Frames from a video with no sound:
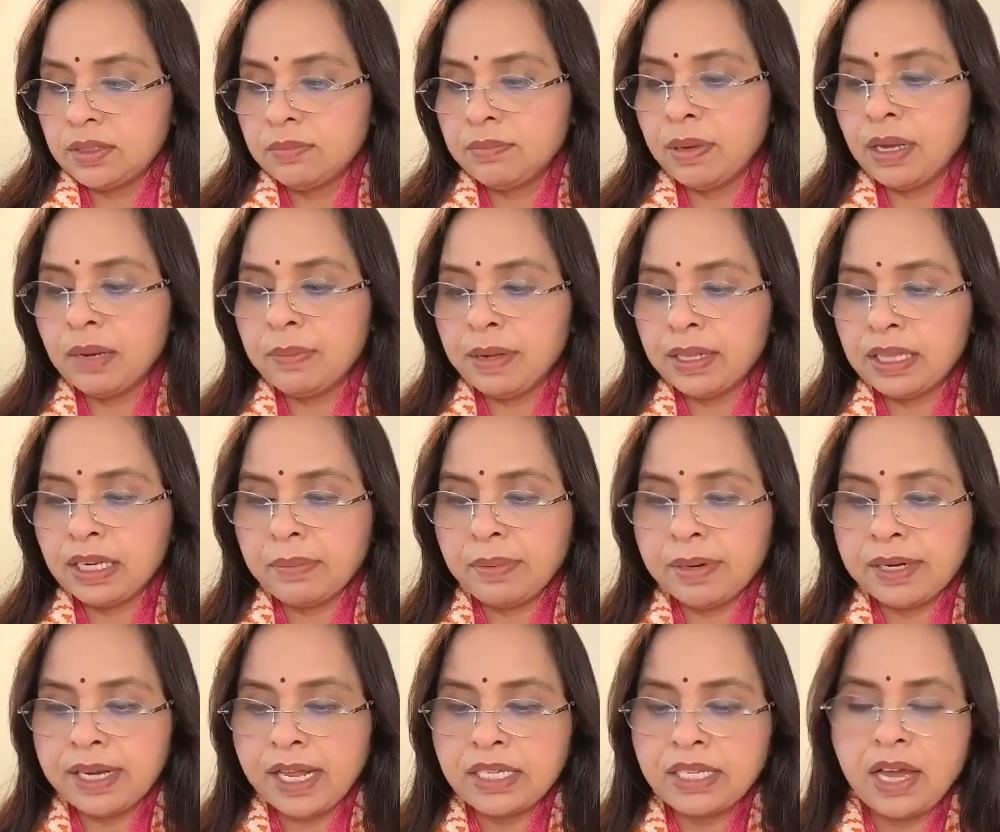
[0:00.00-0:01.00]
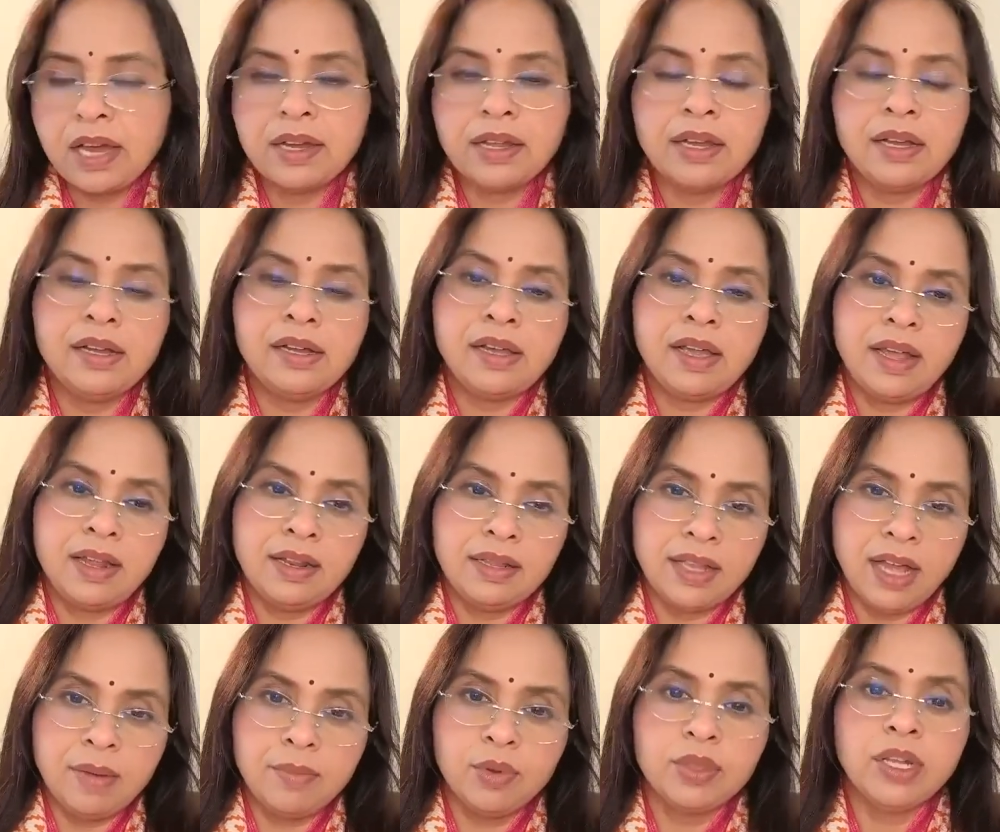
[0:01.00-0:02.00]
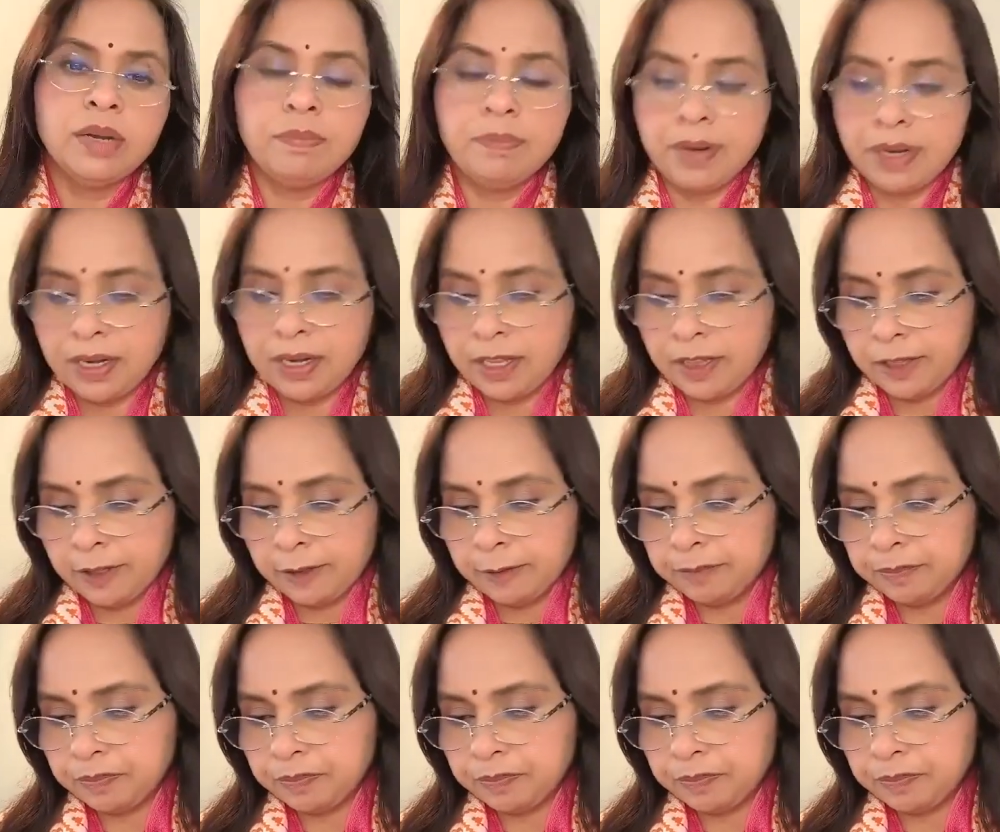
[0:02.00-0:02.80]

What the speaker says: Balbhadra Bhattacharya and Damodar Pandita.